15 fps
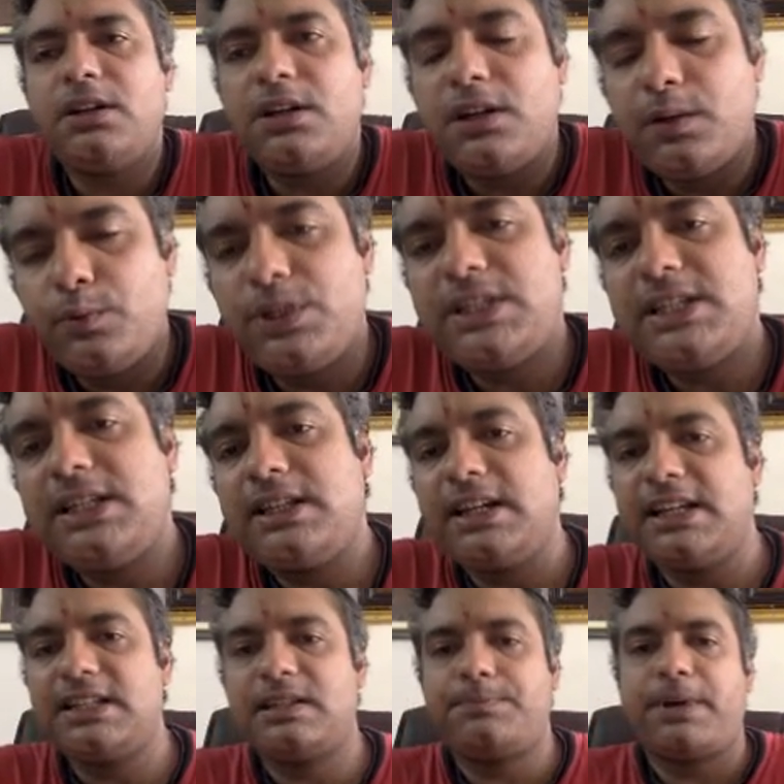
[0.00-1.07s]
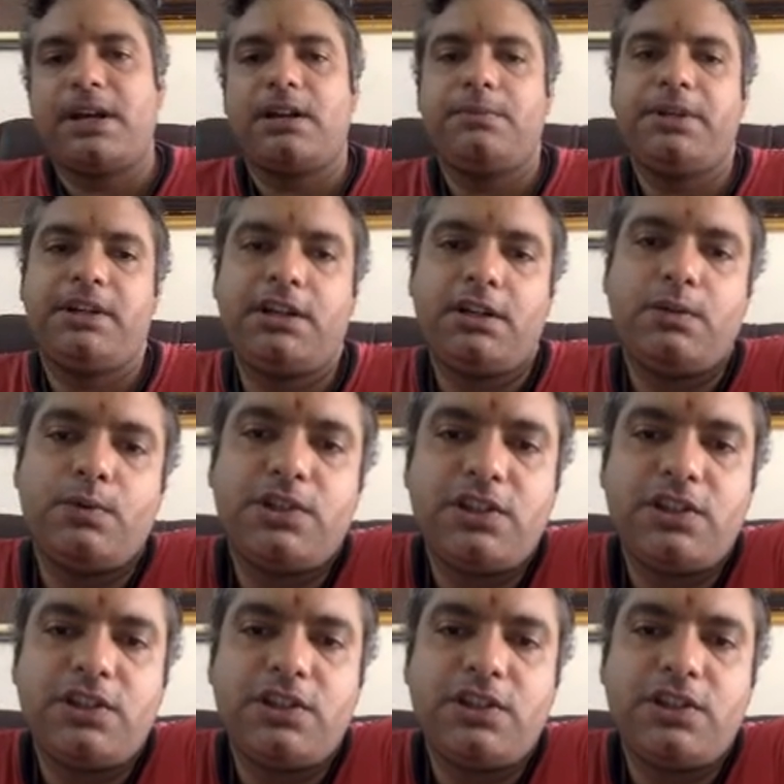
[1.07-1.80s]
We see the next parameter, which